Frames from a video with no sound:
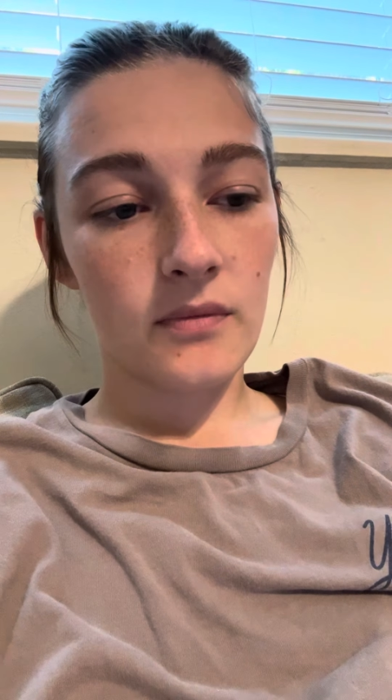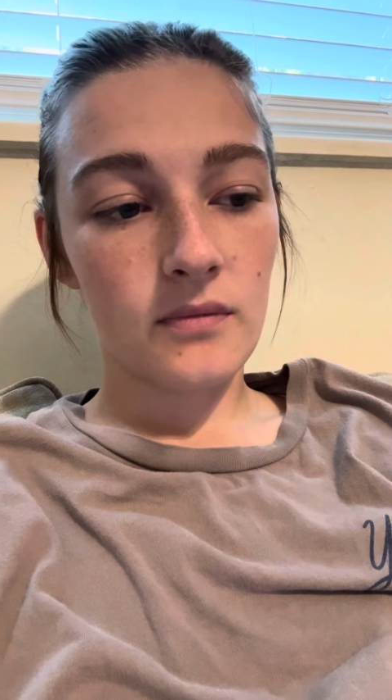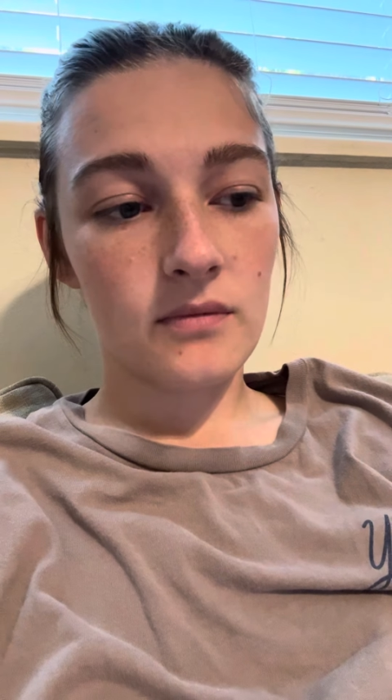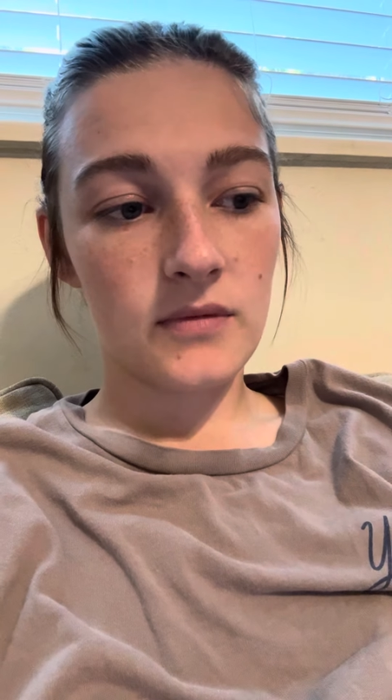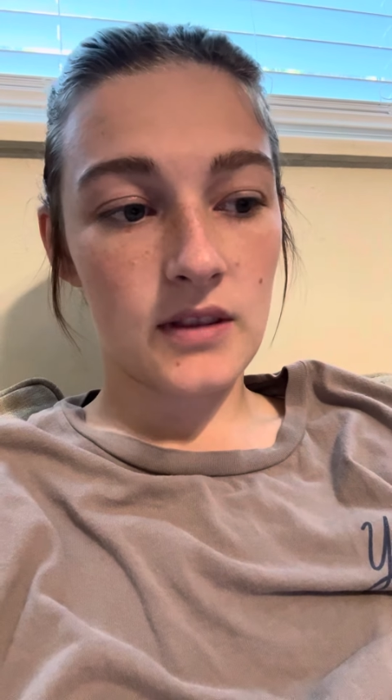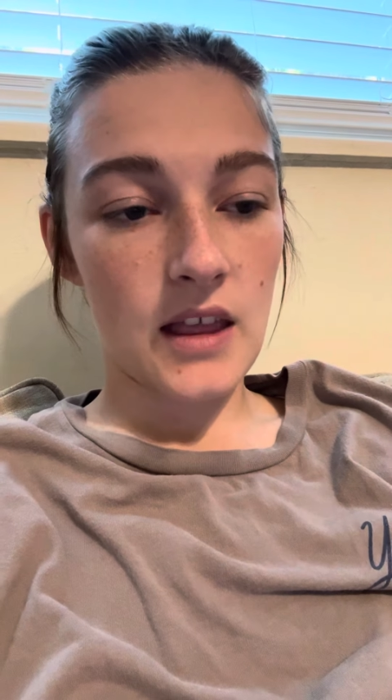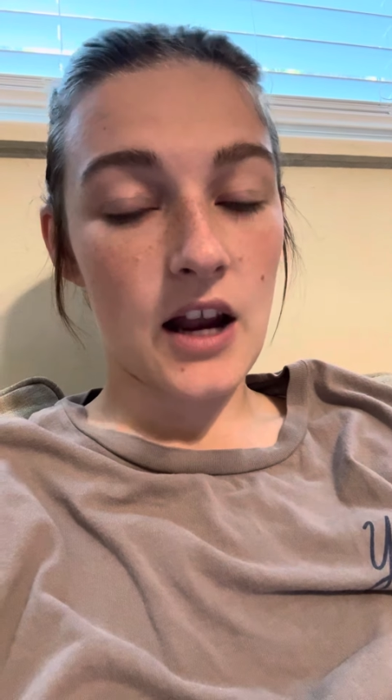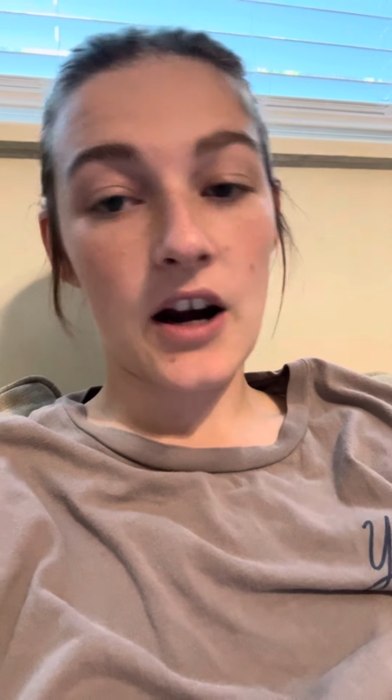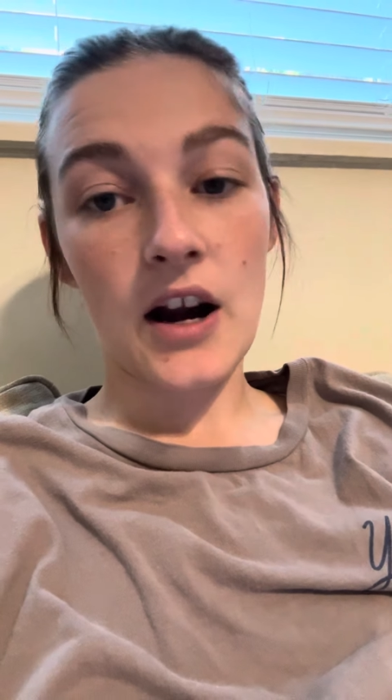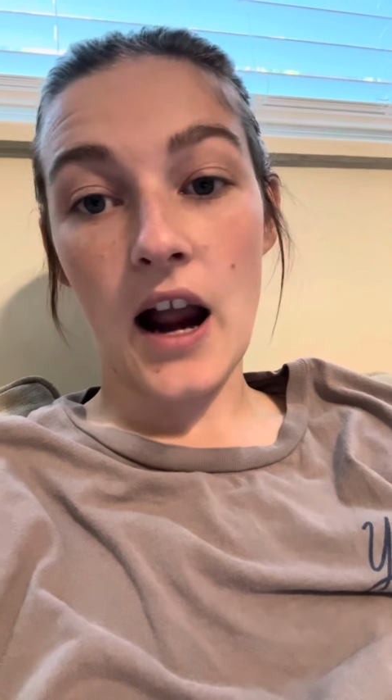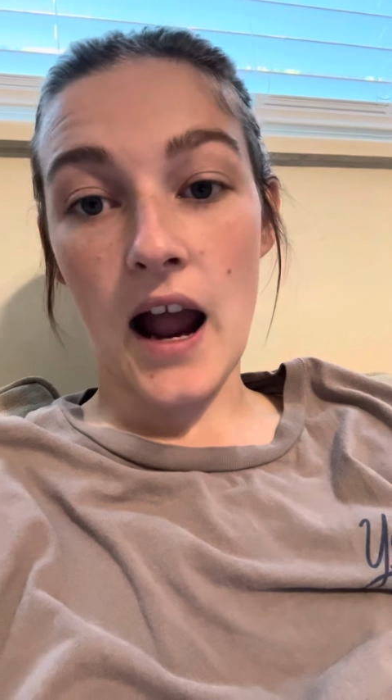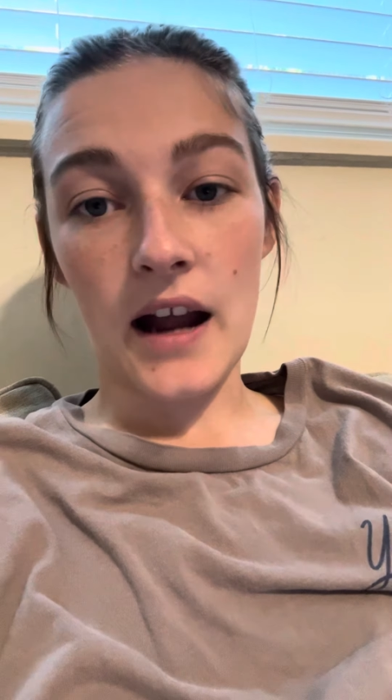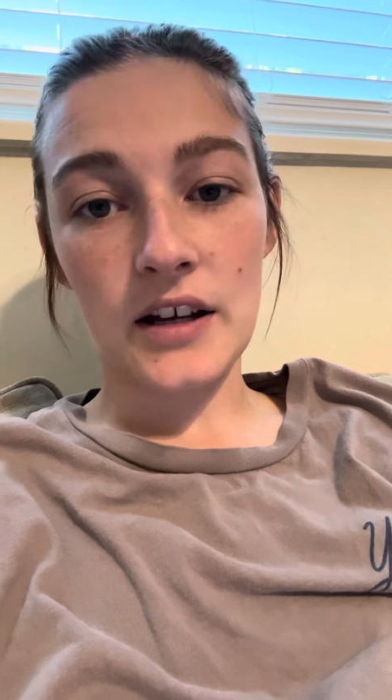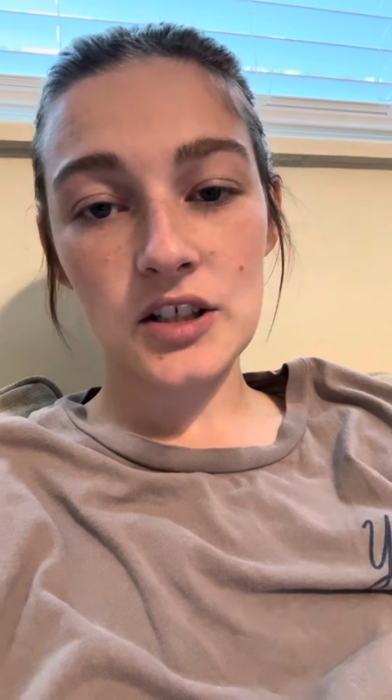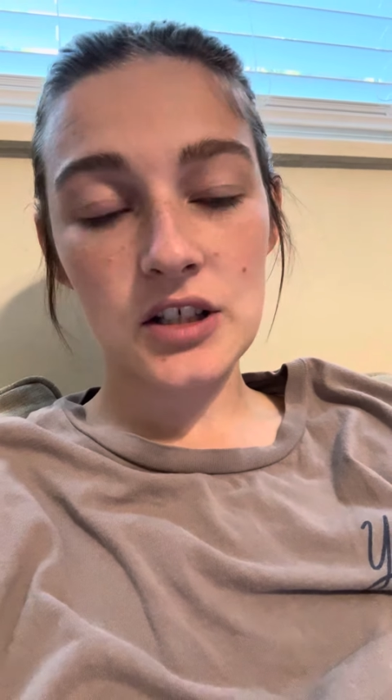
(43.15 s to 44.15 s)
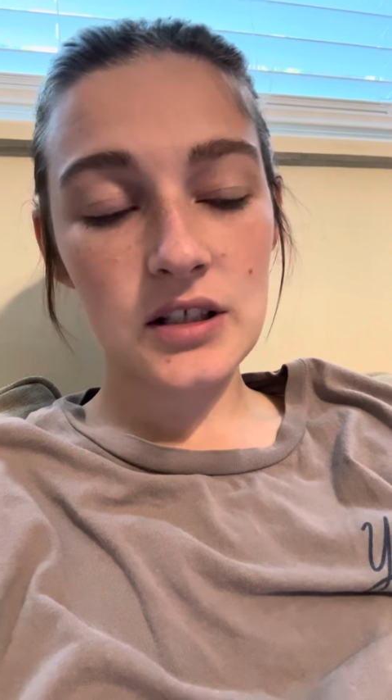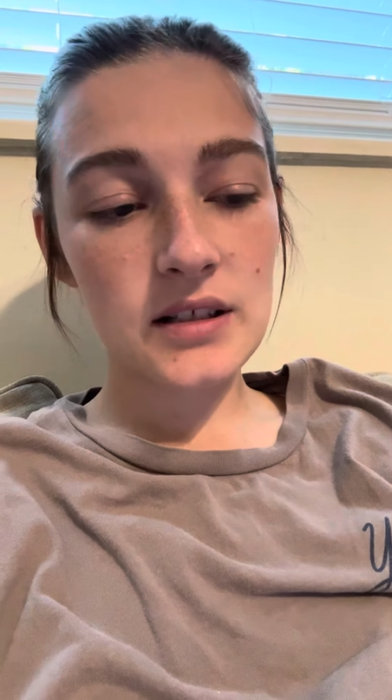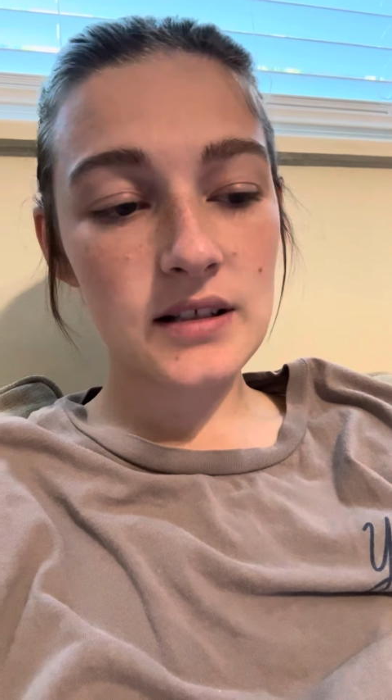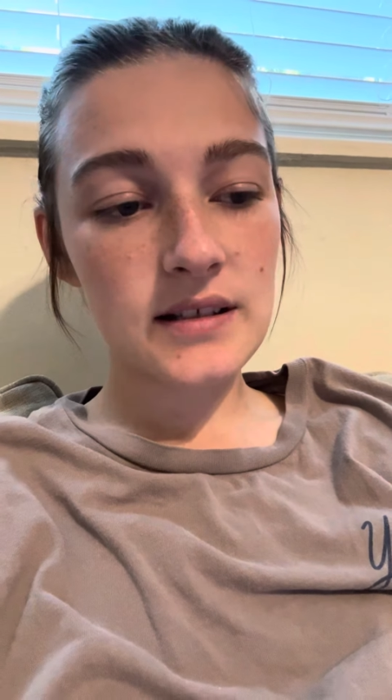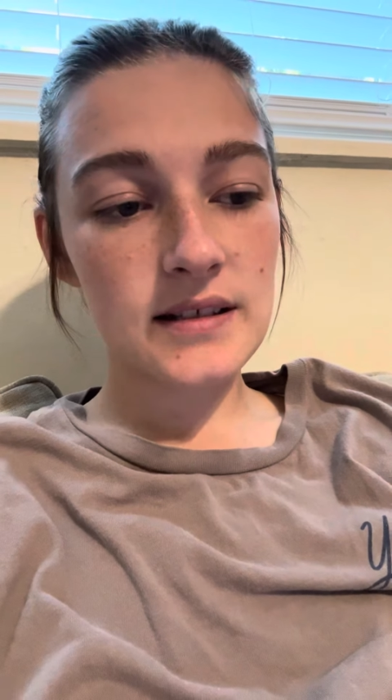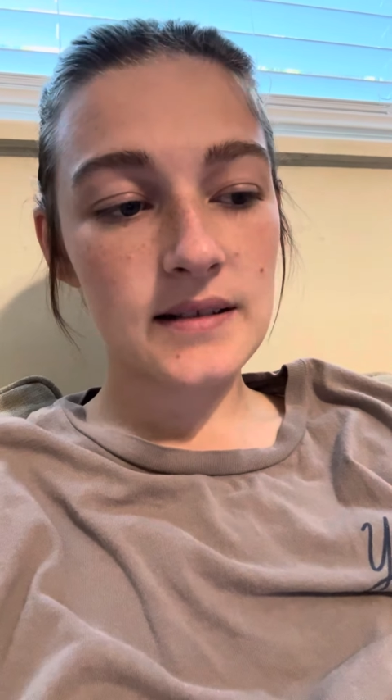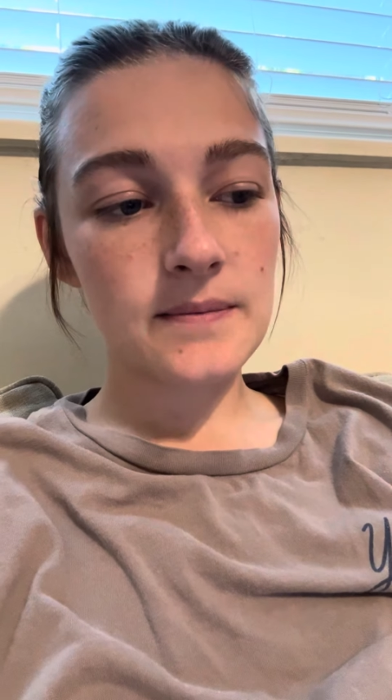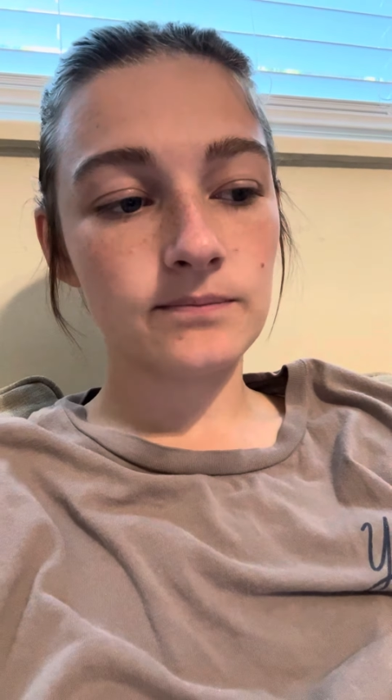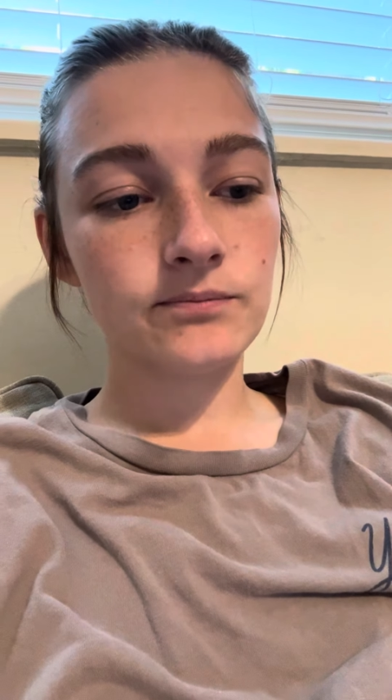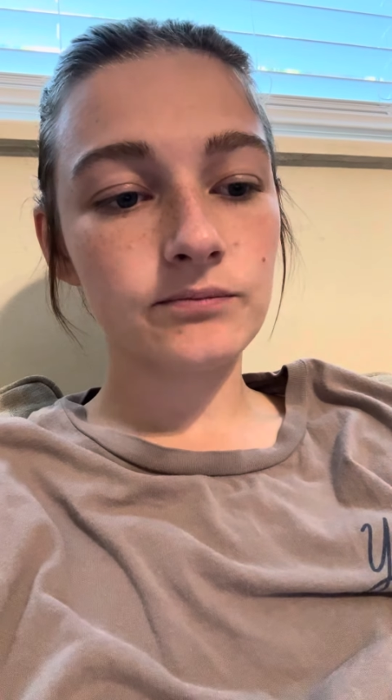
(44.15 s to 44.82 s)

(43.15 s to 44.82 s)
their actions